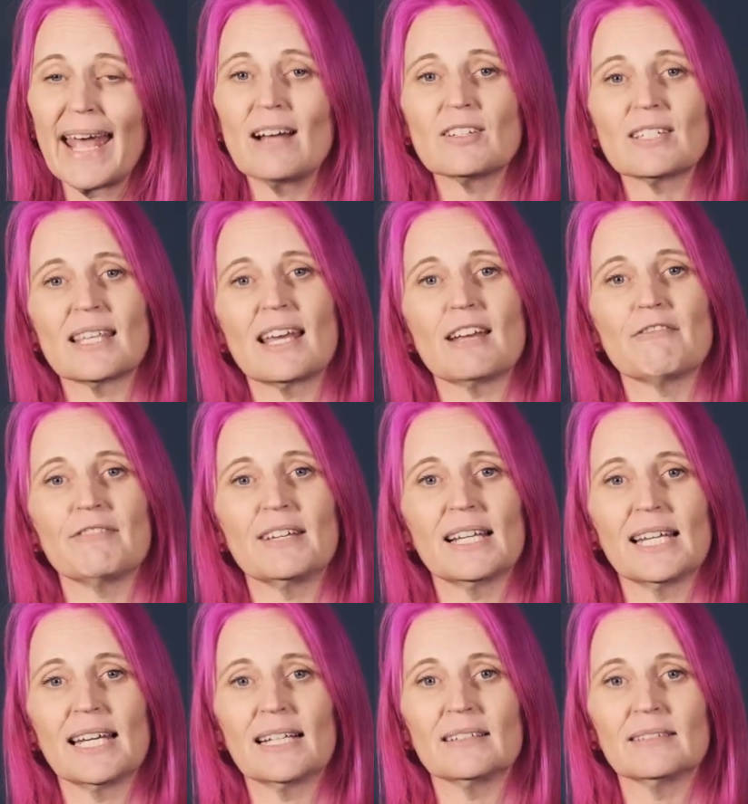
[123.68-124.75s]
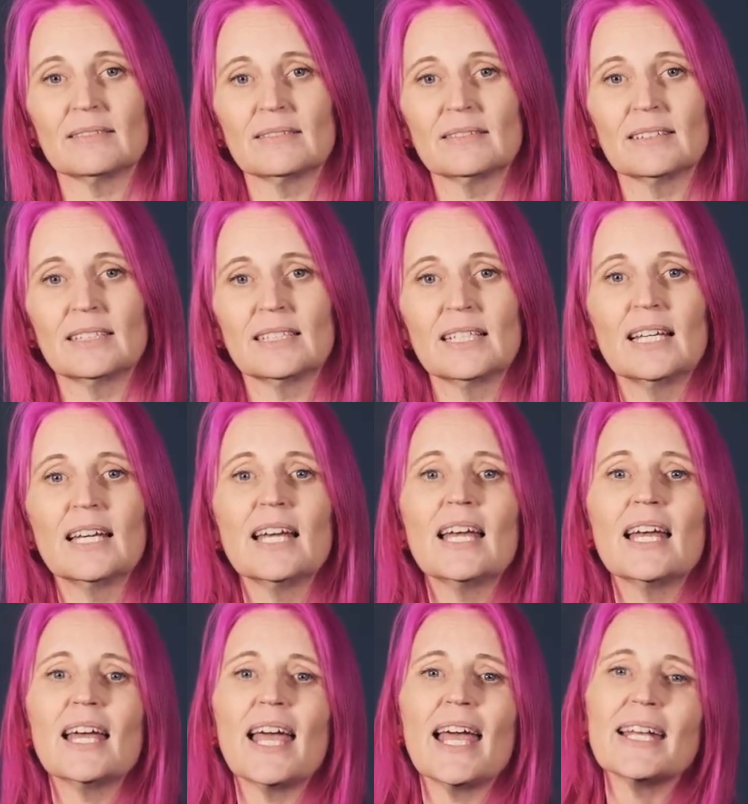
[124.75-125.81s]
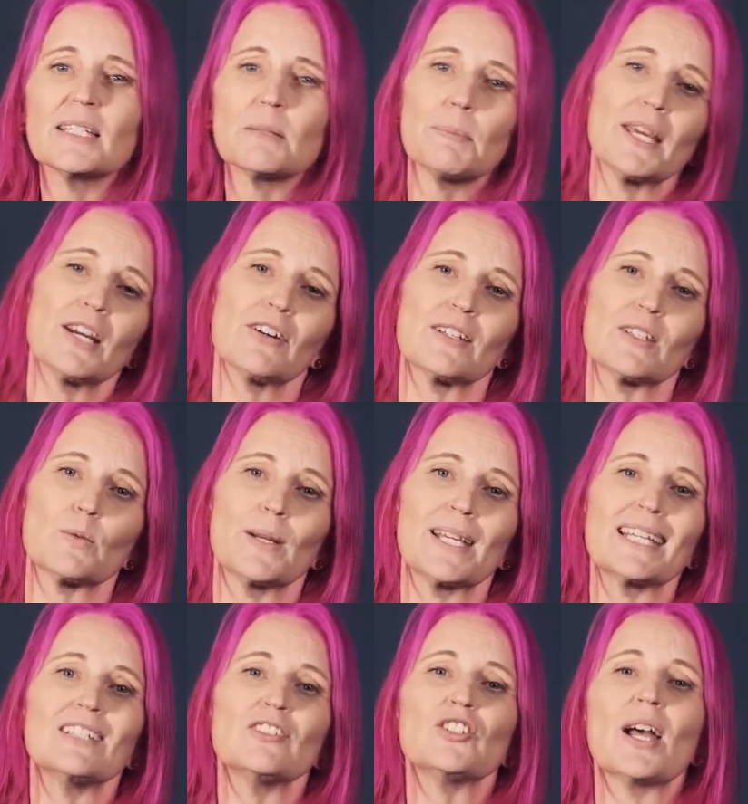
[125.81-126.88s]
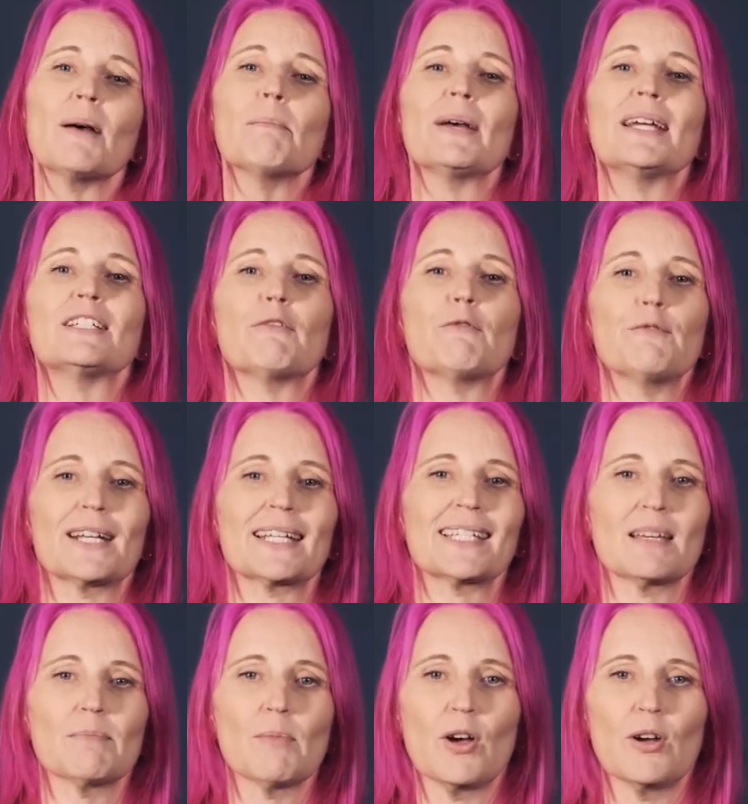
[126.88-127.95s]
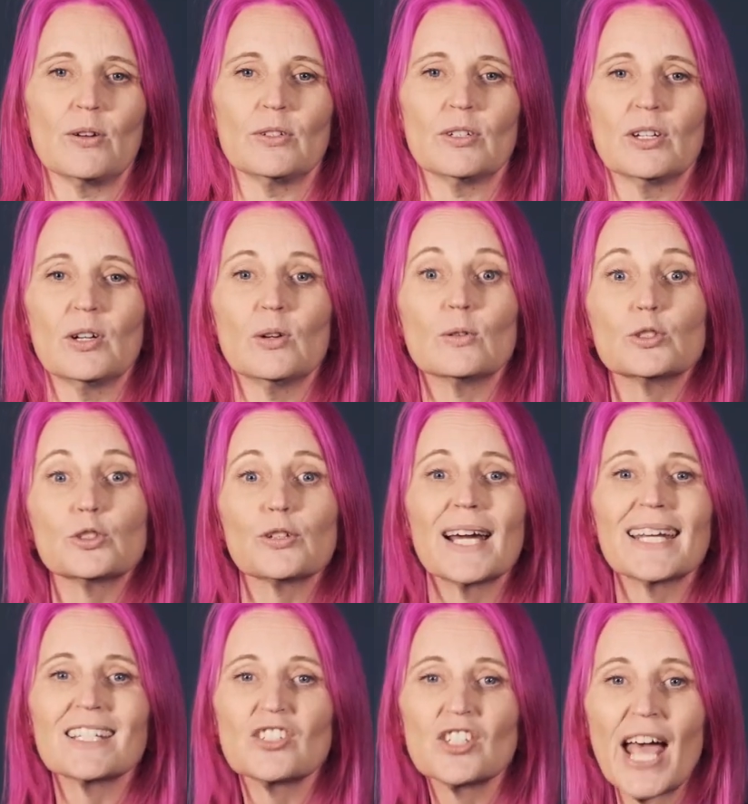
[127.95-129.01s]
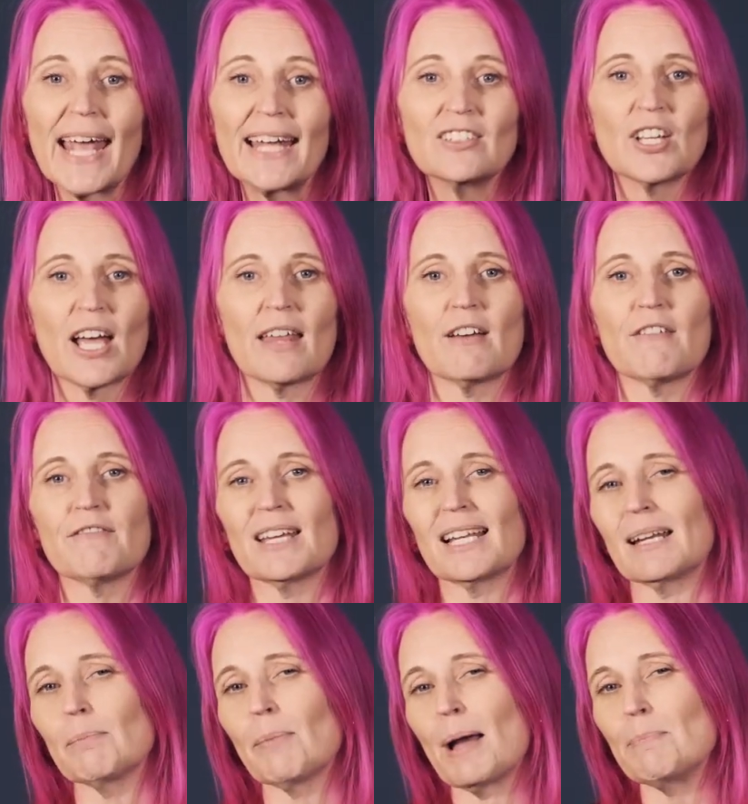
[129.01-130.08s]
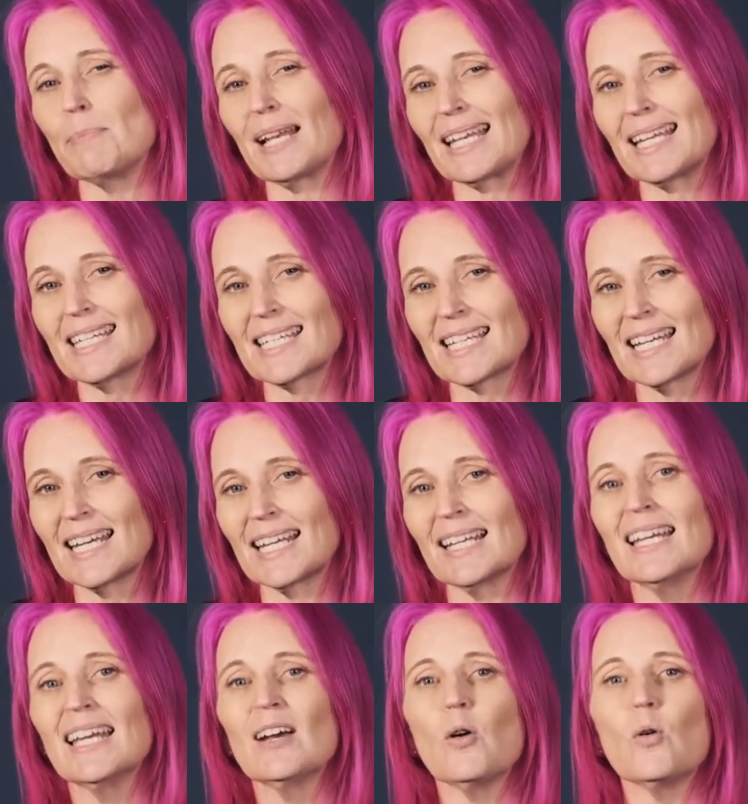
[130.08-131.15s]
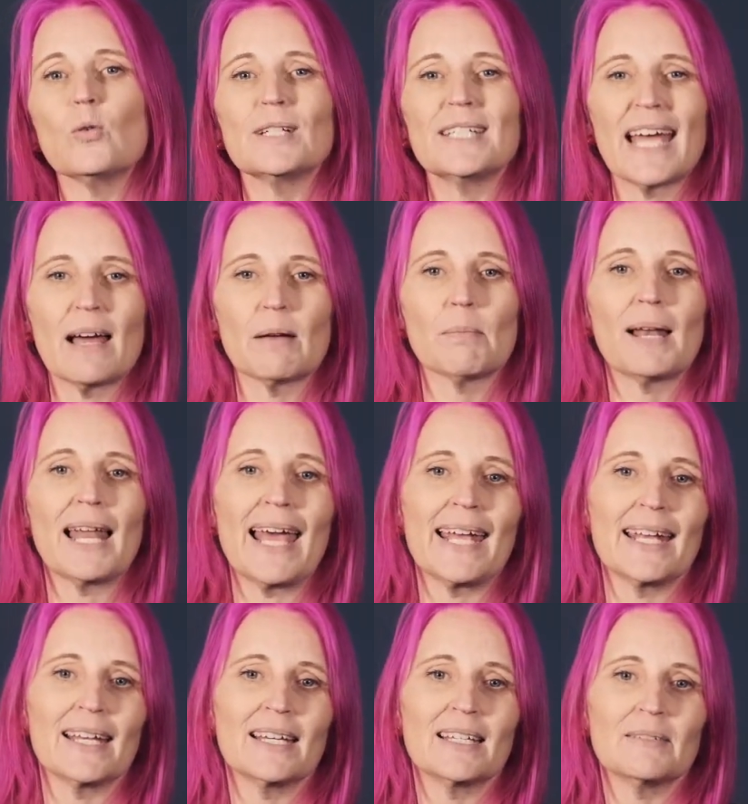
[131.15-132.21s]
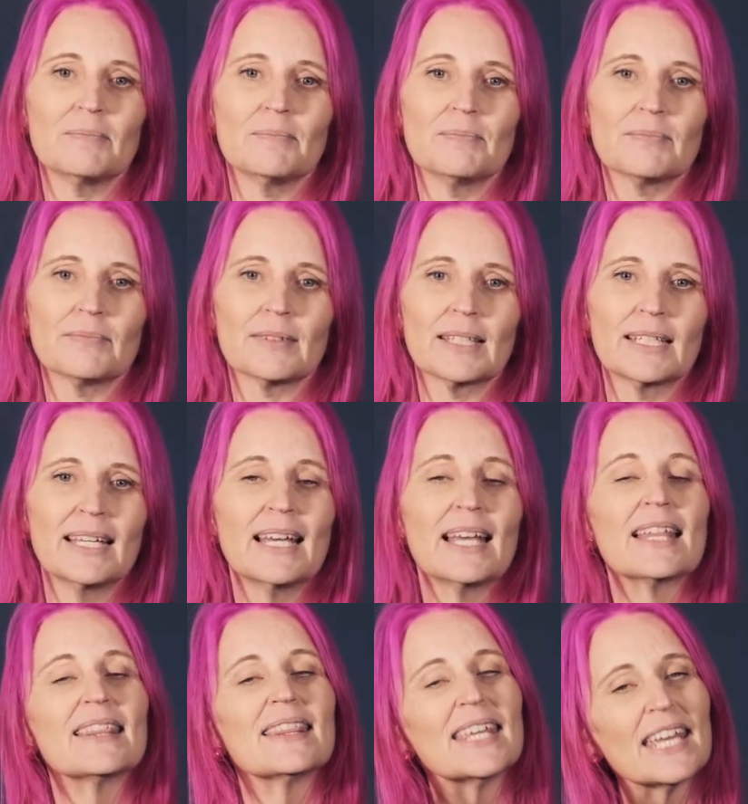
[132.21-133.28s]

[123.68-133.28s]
else are they feeling. As parents, we can jump into fix-it mode or try to change how they're feeling by belittling or downplaying it.